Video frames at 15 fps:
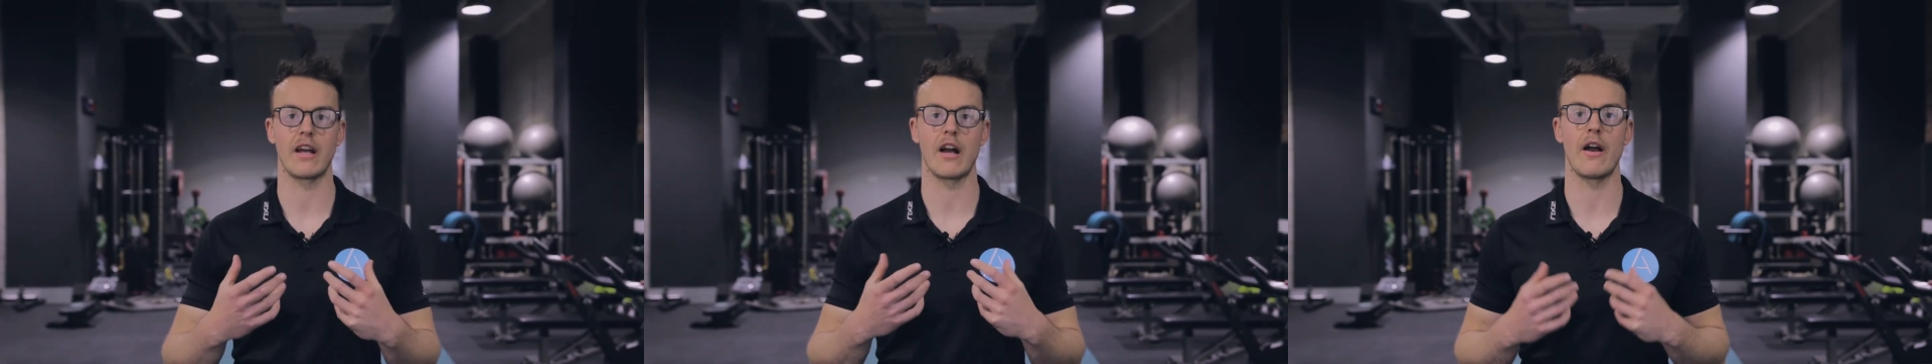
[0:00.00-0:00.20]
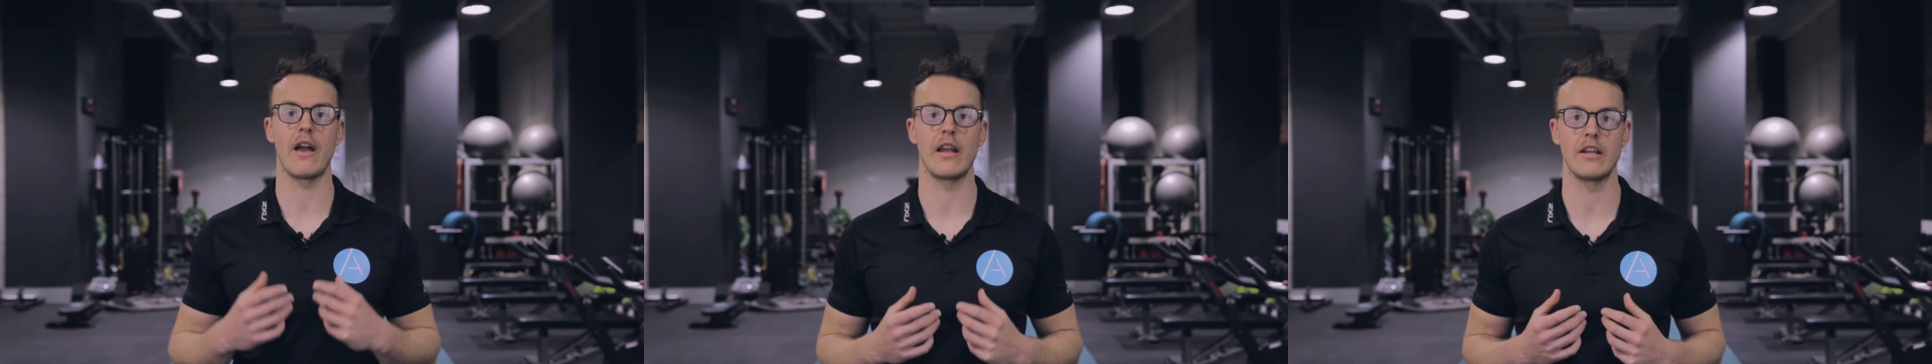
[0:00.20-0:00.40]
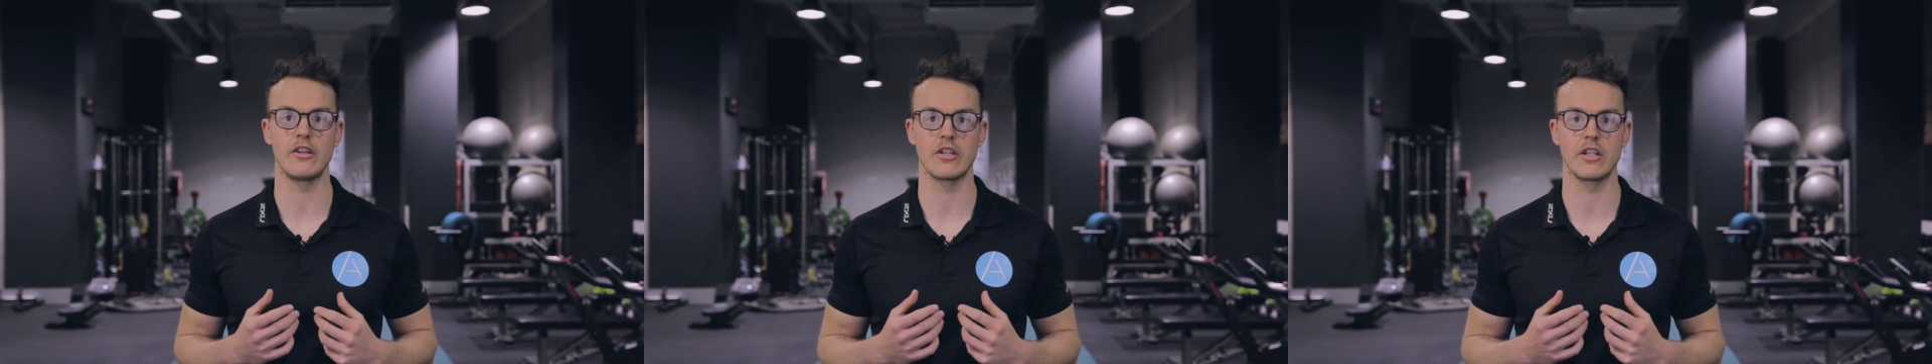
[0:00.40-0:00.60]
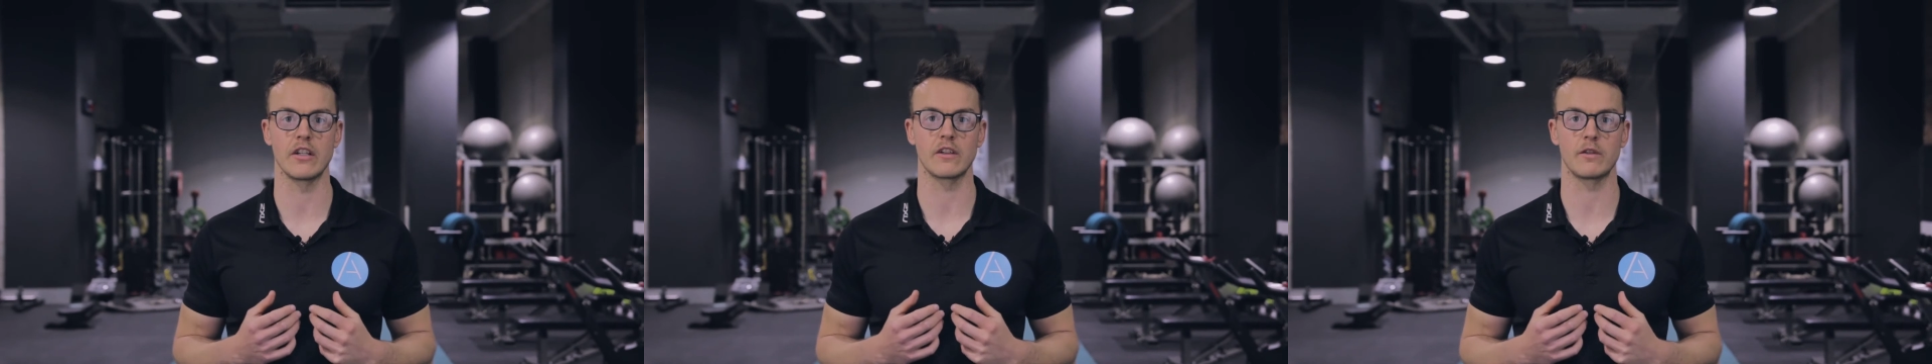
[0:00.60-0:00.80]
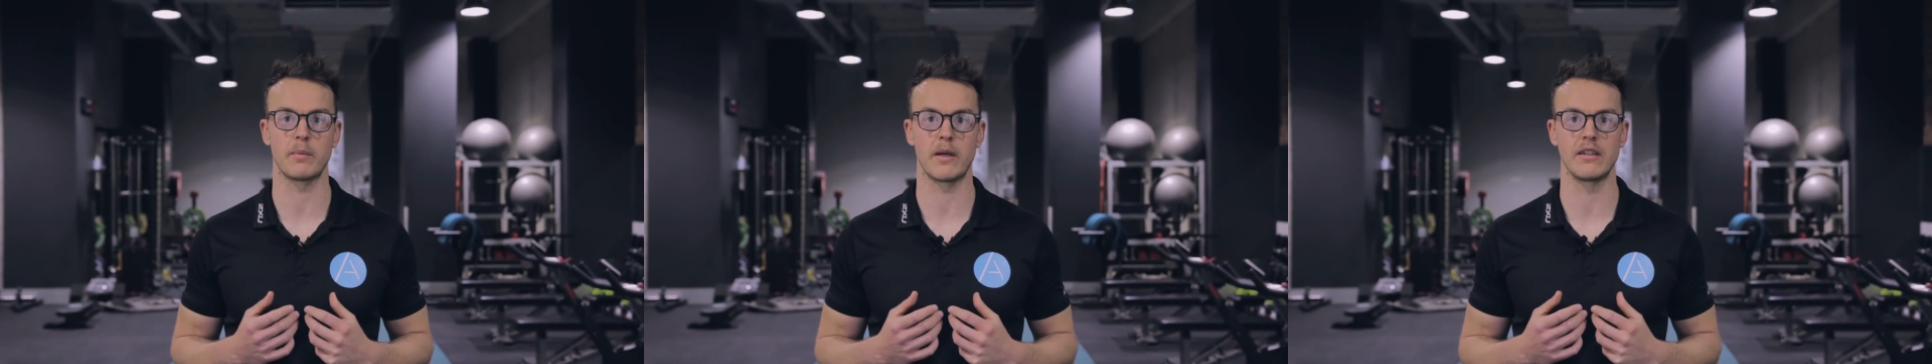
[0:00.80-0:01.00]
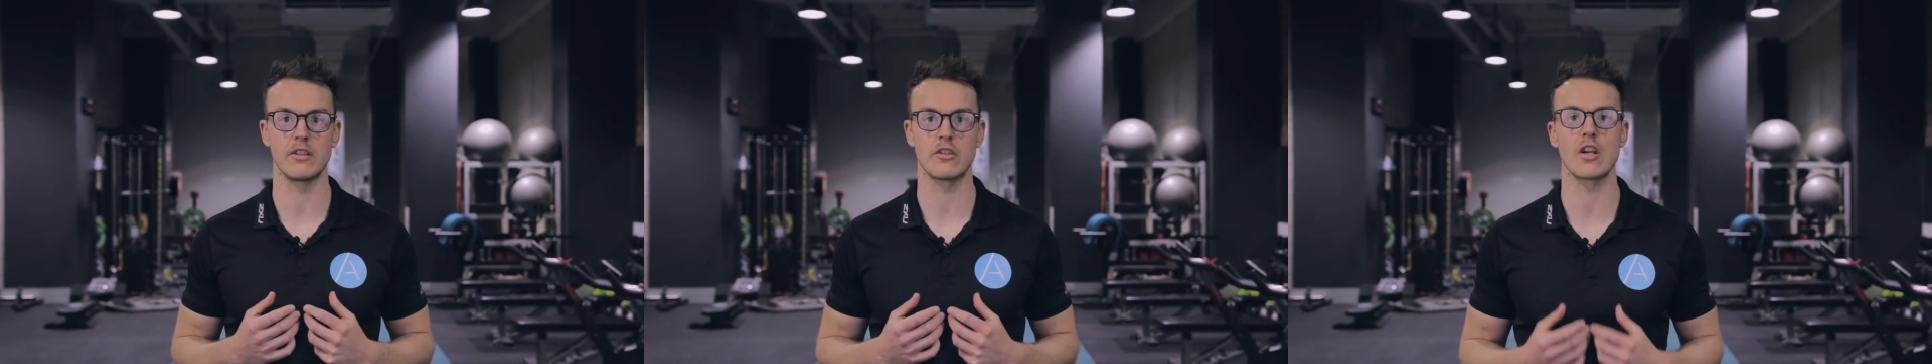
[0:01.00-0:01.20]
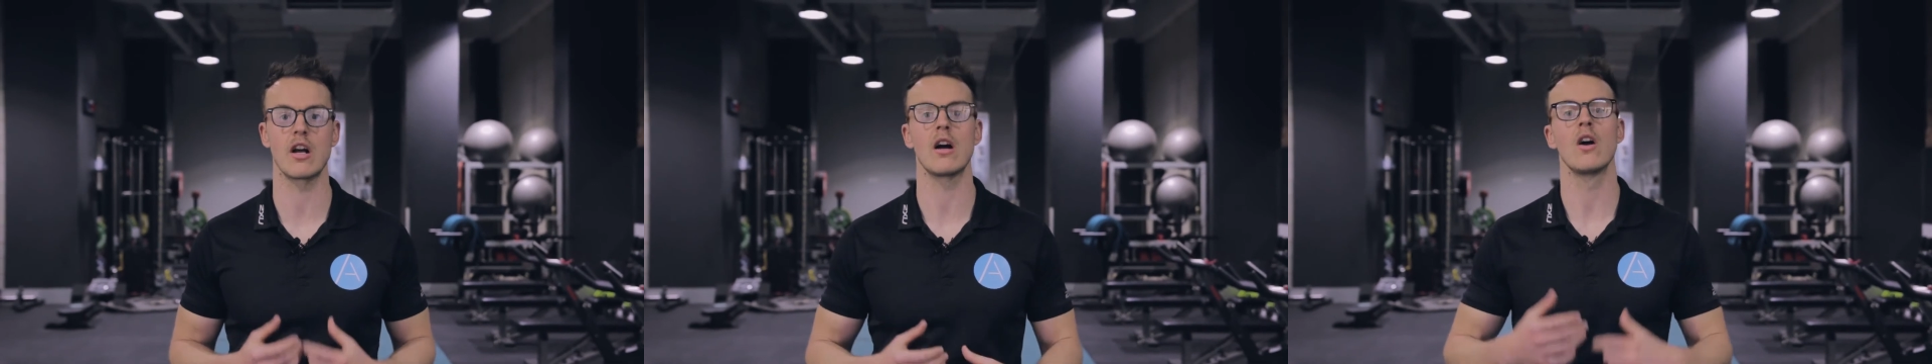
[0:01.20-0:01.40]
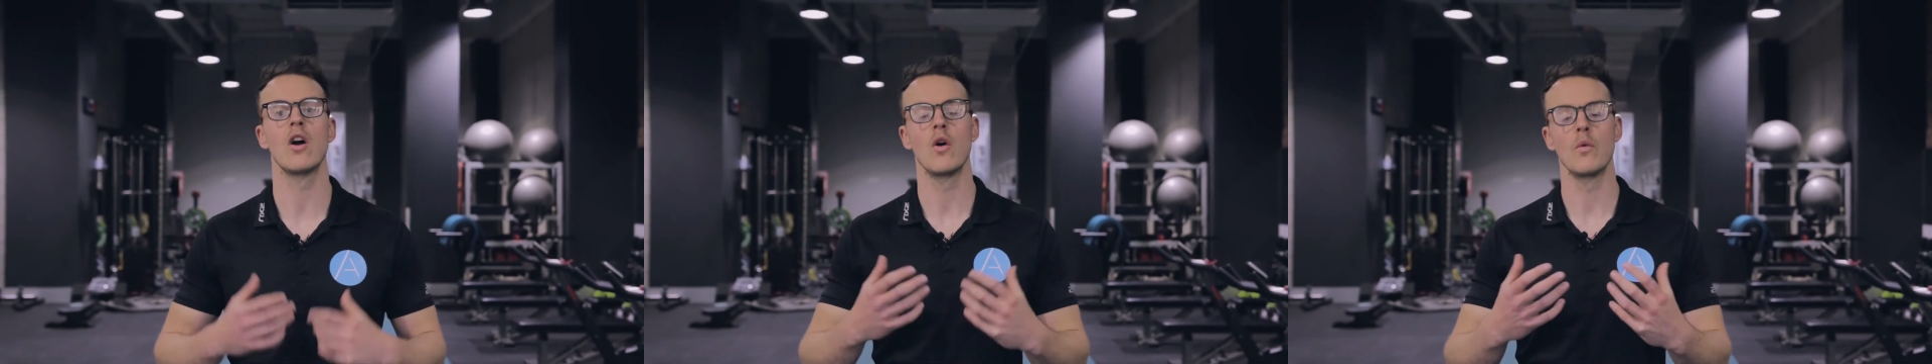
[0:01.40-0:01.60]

our energy expenditure,